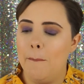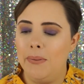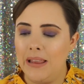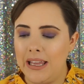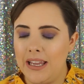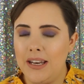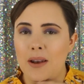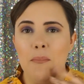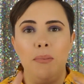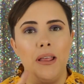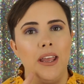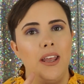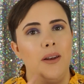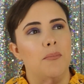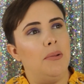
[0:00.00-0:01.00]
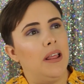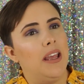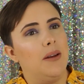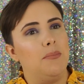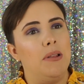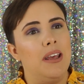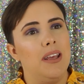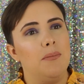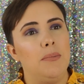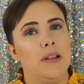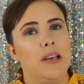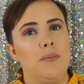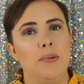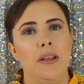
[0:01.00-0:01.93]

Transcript: Blend, blend, blend, blend, blend,